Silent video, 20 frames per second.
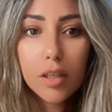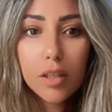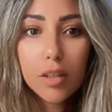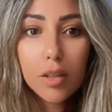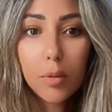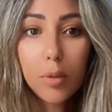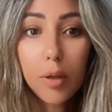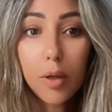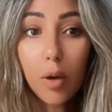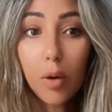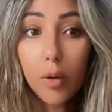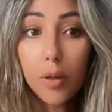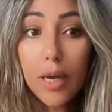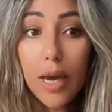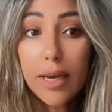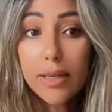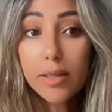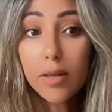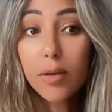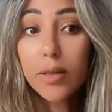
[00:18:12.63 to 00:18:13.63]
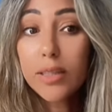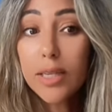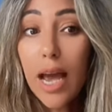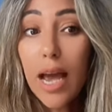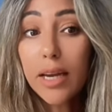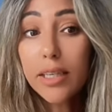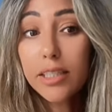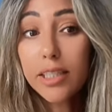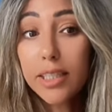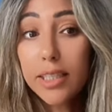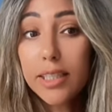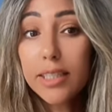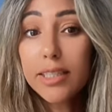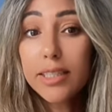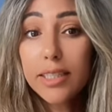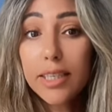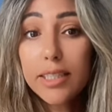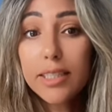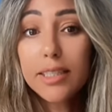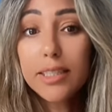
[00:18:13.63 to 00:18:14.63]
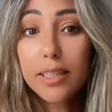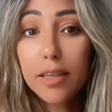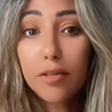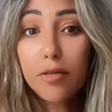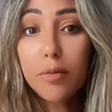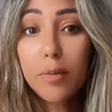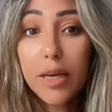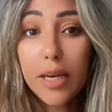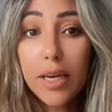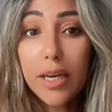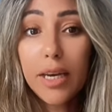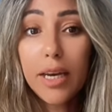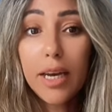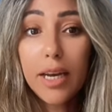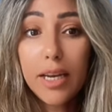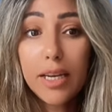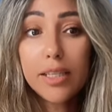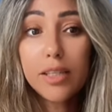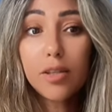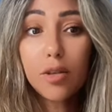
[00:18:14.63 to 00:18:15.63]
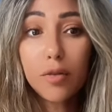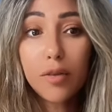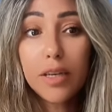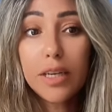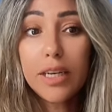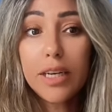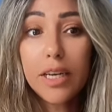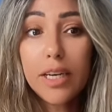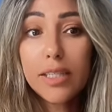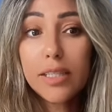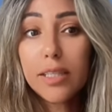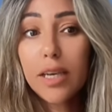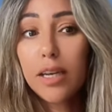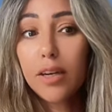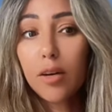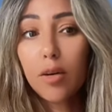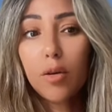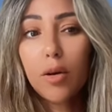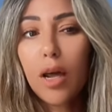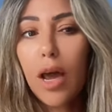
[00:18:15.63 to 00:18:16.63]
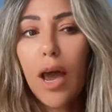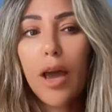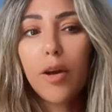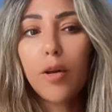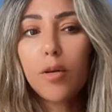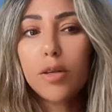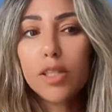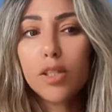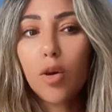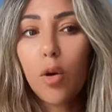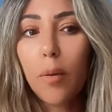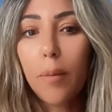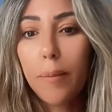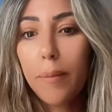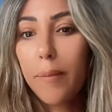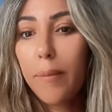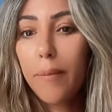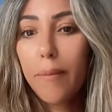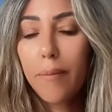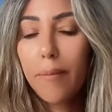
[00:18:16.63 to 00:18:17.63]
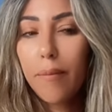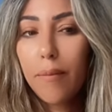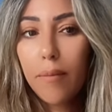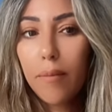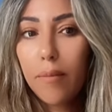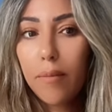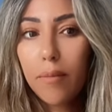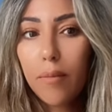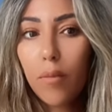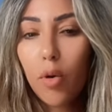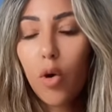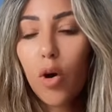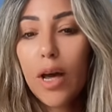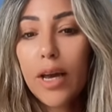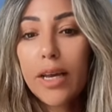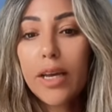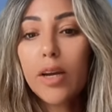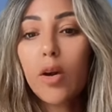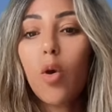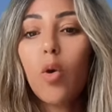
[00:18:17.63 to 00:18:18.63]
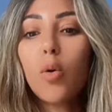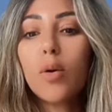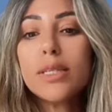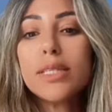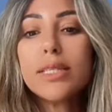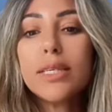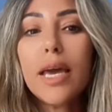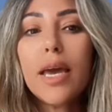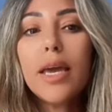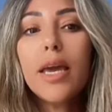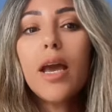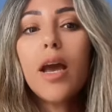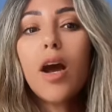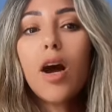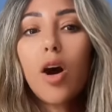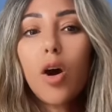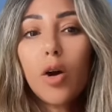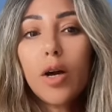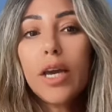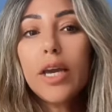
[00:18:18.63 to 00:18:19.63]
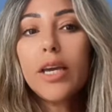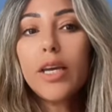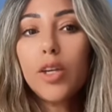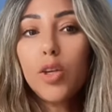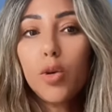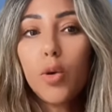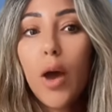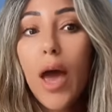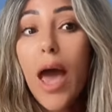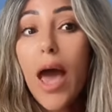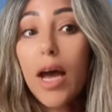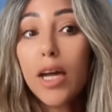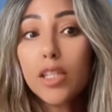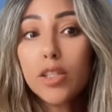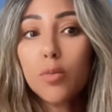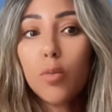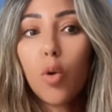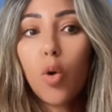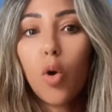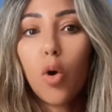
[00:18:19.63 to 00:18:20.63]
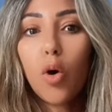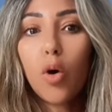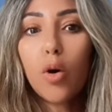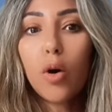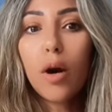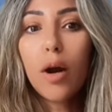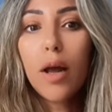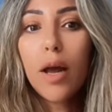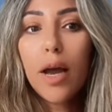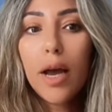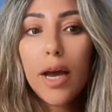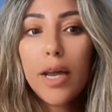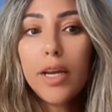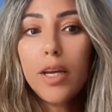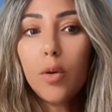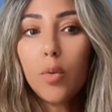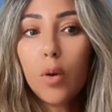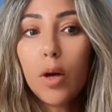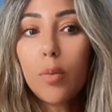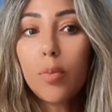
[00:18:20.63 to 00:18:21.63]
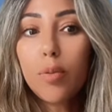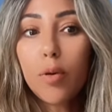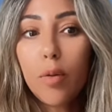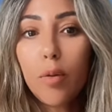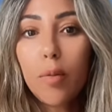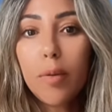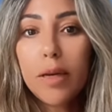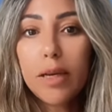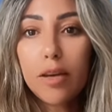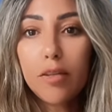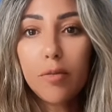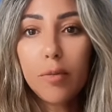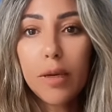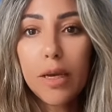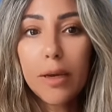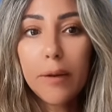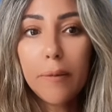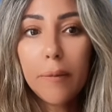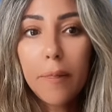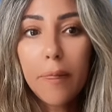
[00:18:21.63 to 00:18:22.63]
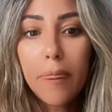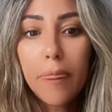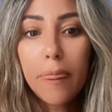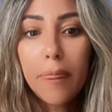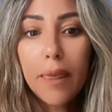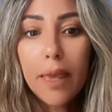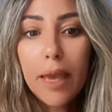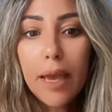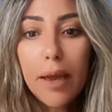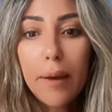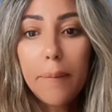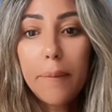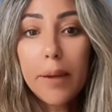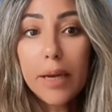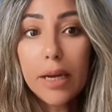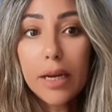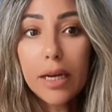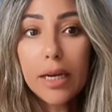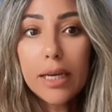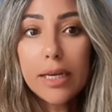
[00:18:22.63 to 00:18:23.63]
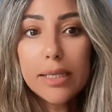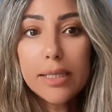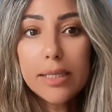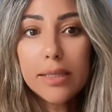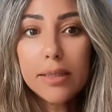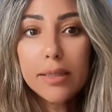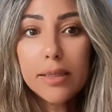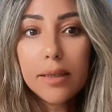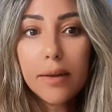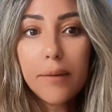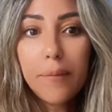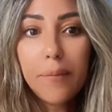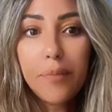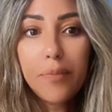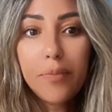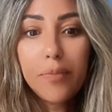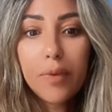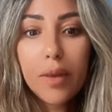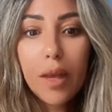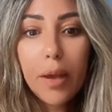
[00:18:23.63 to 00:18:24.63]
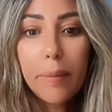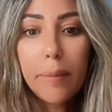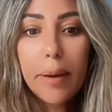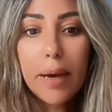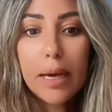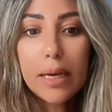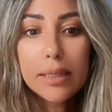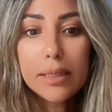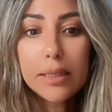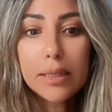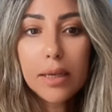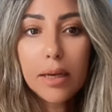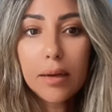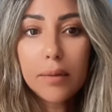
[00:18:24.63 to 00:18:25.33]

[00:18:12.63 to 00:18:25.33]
So we go. Yeah, so it actually did give me a list of clinics. I know it's not more. I can always say, okay, can you add more? And it will probably give me a bigger list. But